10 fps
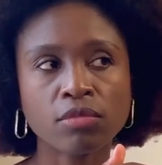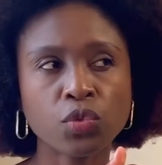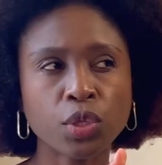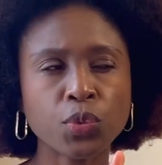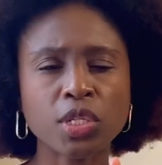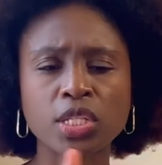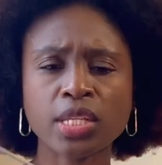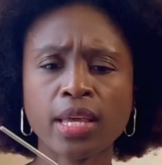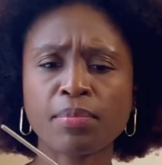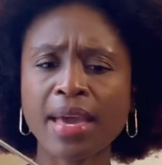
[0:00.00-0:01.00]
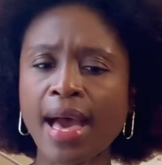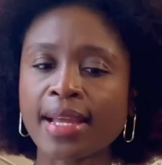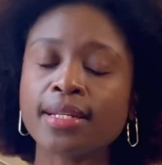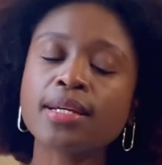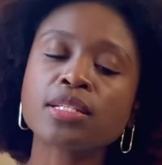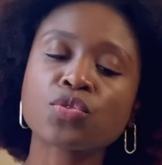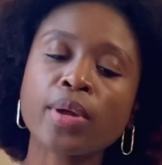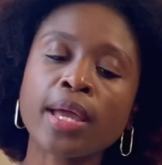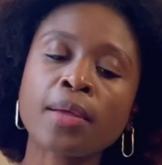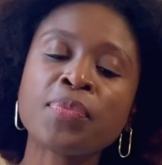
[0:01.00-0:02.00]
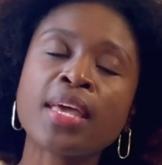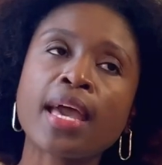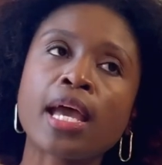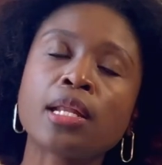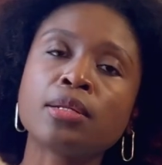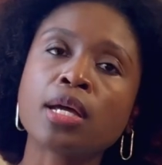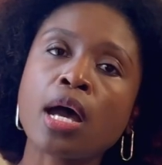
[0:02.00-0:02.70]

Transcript: what would he say, behind us, right? And